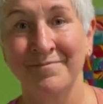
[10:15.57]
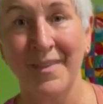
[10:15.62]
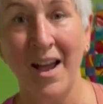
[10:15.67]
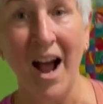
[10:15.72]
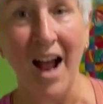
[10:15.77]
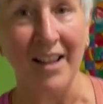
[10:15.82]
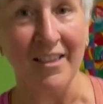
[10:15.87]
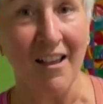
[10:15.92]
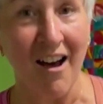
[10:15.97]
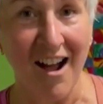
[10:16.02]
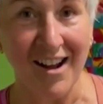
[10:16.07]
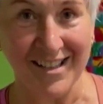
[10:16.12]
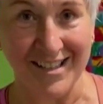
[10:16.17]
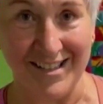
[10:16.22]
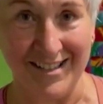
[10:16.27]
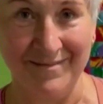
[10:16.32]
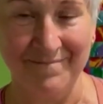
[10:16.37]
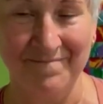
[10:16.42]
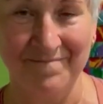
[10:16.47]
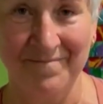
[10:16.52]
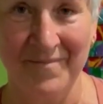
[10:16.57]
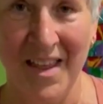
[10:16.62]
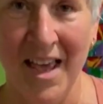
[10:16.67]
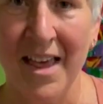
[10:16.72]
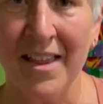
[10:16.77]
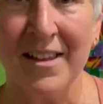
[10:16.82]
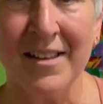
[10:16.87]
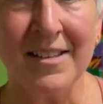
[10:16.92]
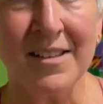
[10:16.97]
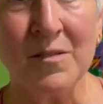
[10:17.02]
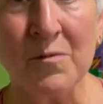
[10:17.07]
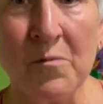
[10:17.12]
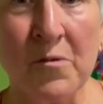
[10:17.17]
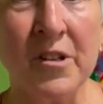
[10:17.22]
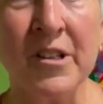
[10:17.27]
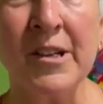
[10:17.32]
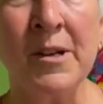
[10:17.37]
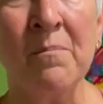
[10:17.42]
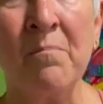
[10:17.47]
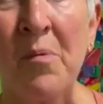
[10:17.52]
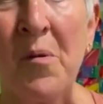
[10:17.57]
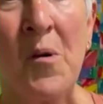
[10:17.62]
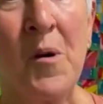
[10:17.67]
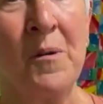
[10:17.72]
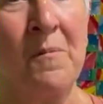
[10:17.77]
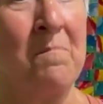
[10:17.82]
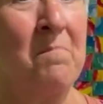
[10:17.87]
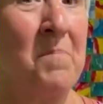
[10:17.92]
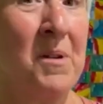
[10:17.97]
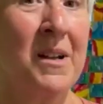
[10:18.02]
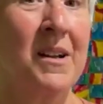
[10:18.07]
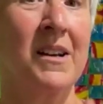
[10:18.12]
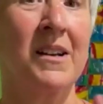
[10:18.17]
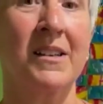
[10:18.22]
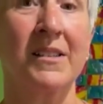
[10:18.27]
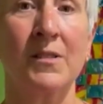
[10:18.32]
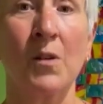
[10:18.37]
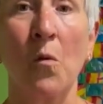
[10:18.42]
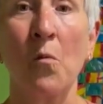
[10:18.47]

I lock it. This is really important because